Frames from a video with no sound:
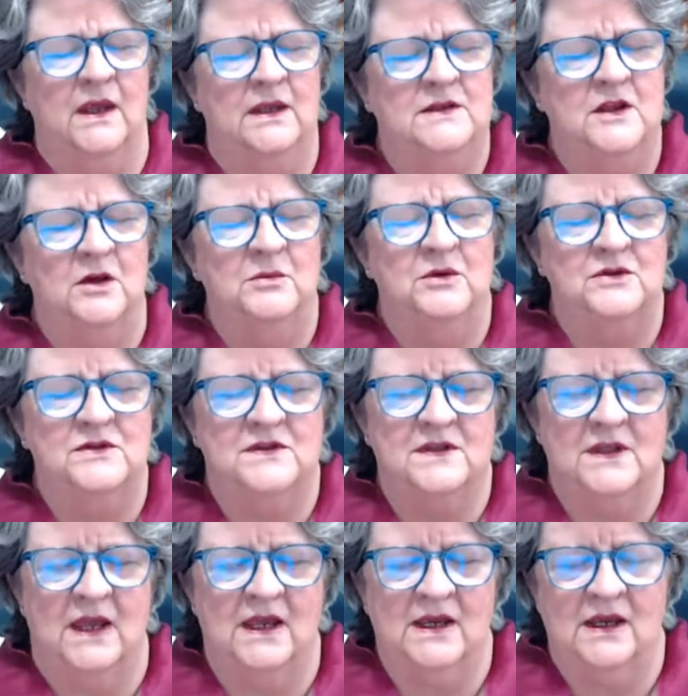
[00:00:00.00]
It's almost
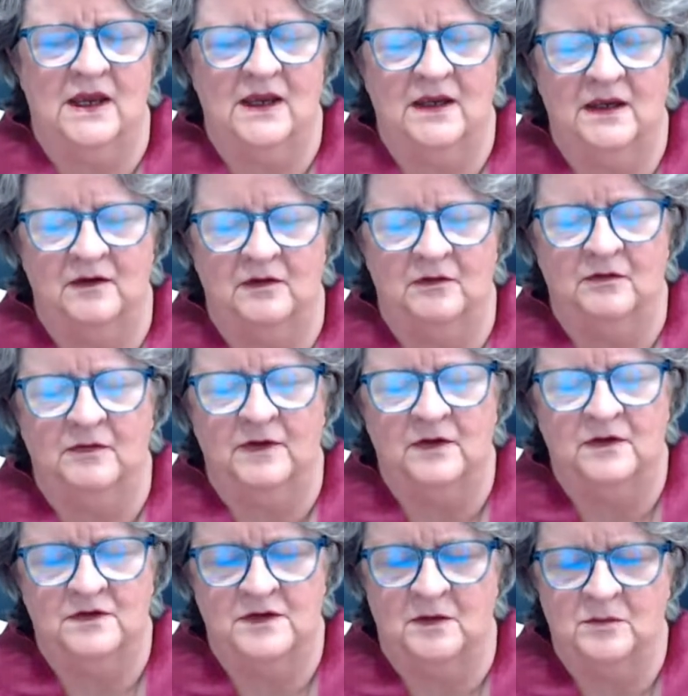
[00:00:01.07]
like I can
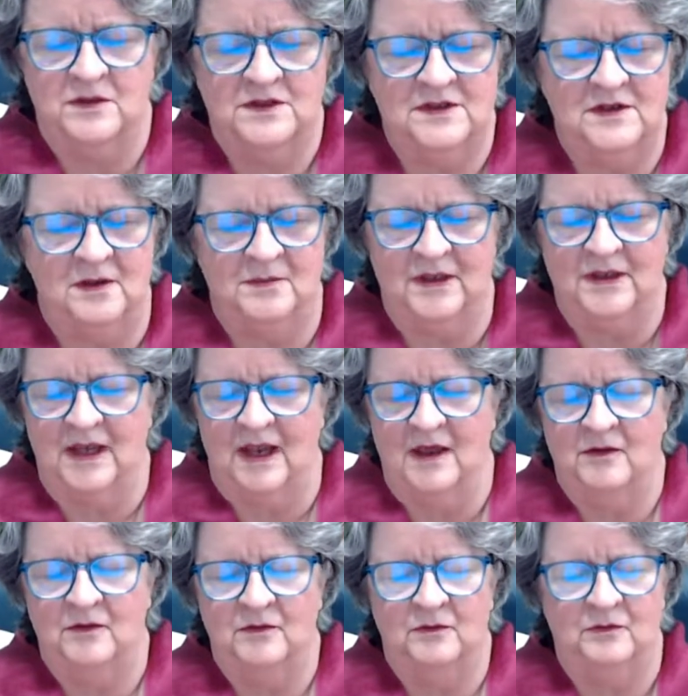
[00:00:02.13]
feel someone's coming
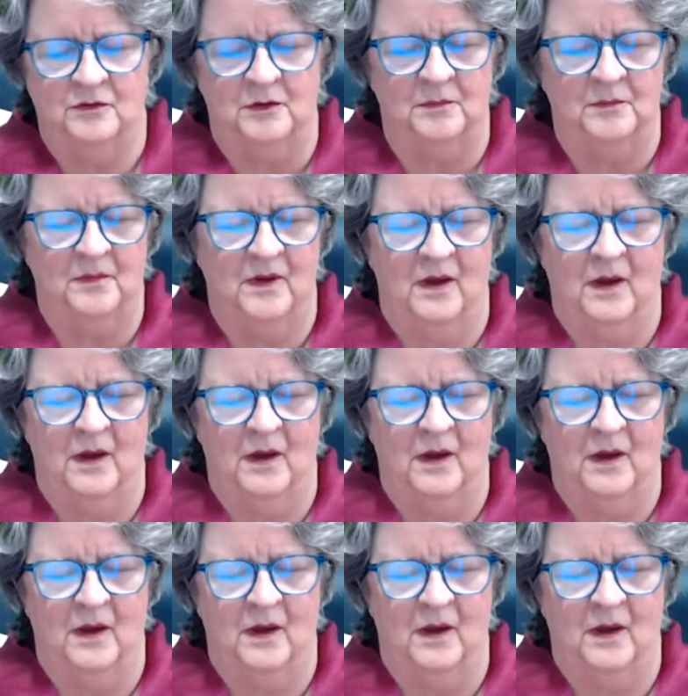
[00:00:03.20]
down from